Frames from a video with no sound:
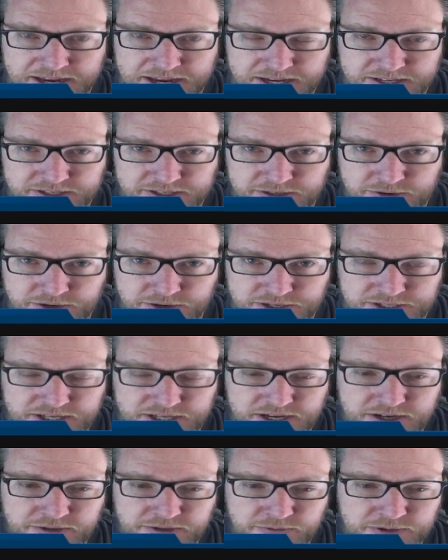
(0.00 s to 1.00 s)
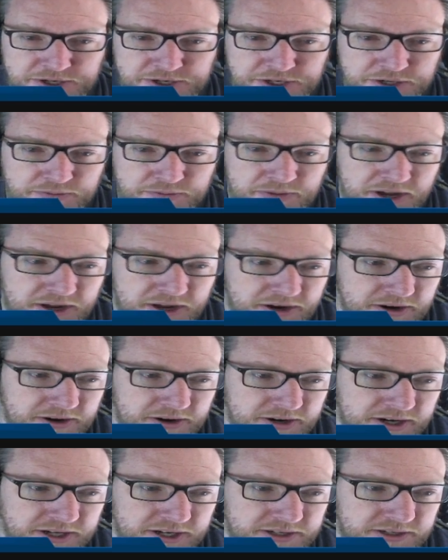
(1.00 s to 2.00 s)
It's going to set it to what your
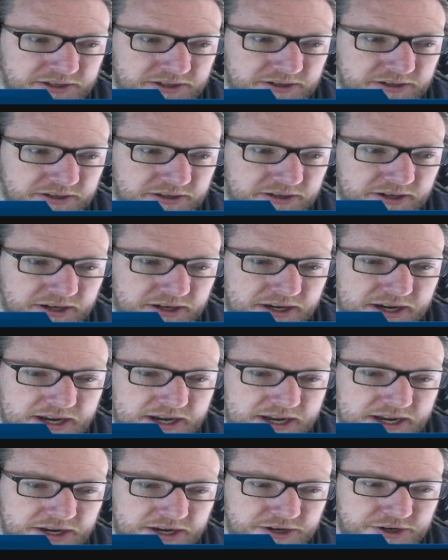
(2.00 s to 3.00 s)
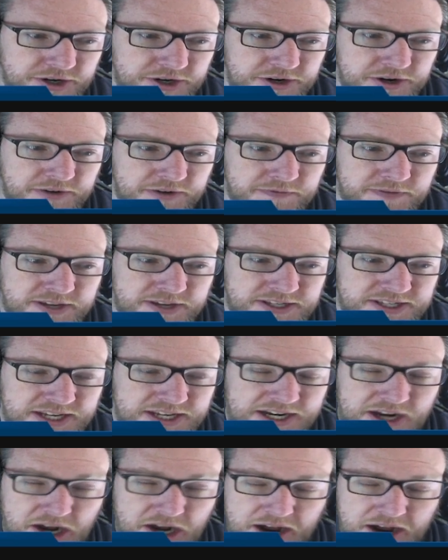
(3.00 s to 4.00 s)
monitor is. Turn your VSync
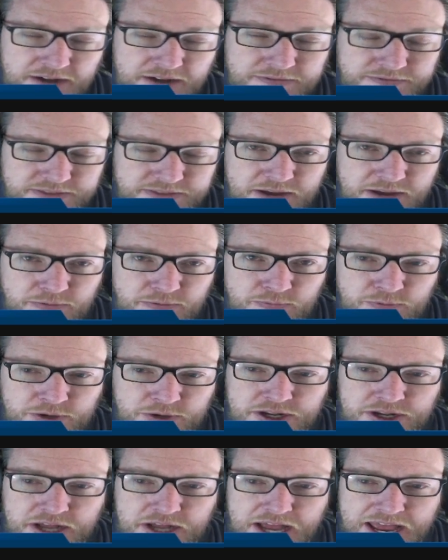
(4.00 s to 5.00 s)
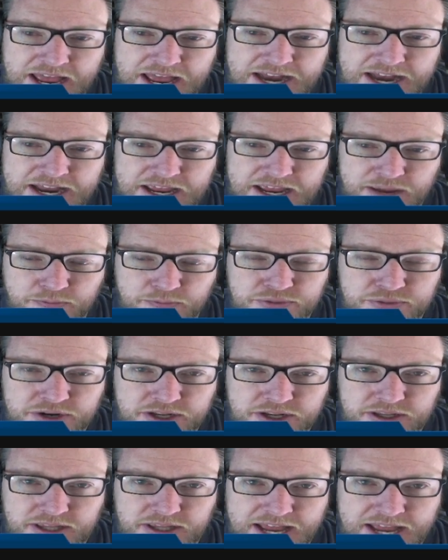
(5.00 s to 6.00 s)
off. That will add
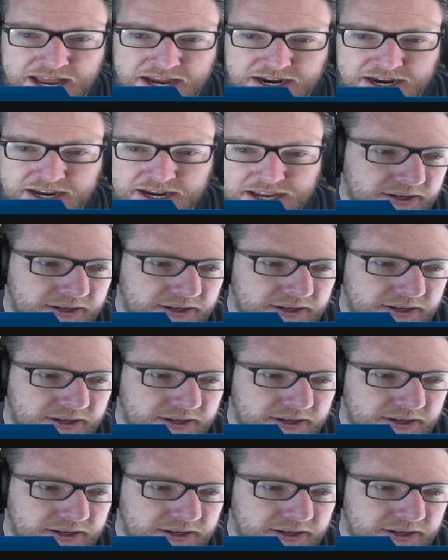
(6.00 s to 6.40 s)
input lag.